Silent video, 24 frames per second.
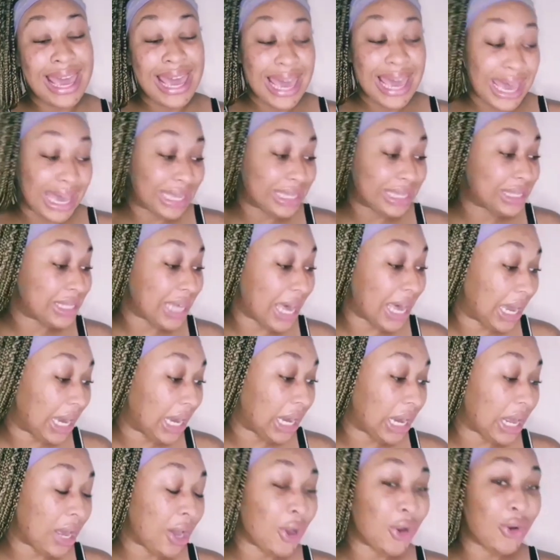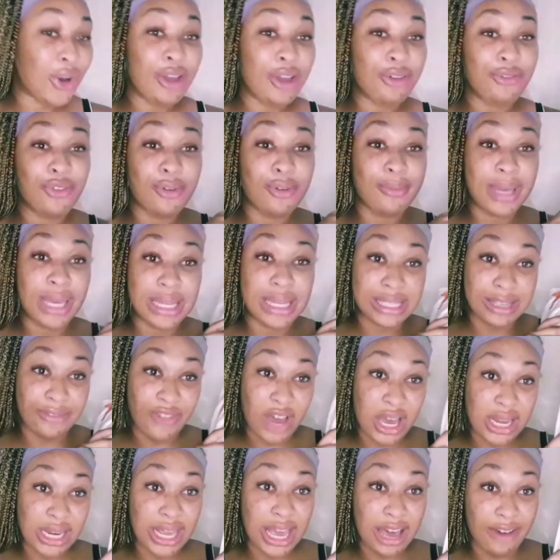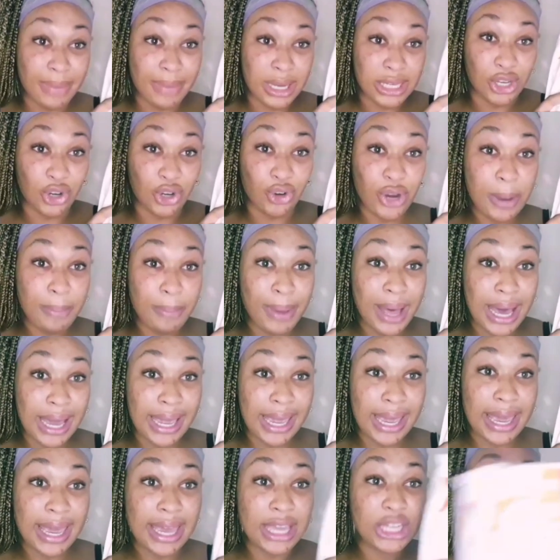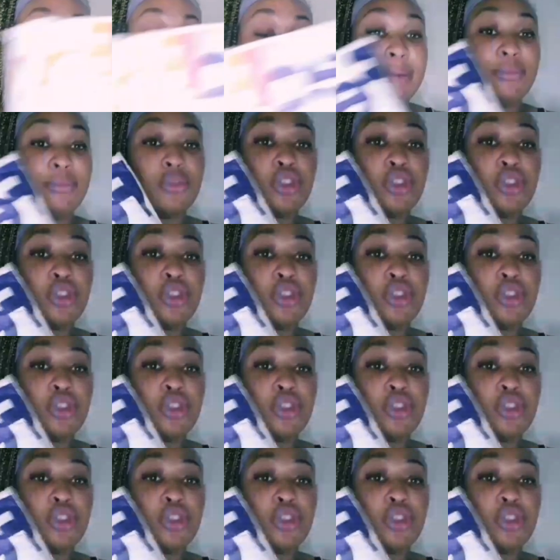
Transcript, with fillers: excited and grateful because I finally have my degree package. I am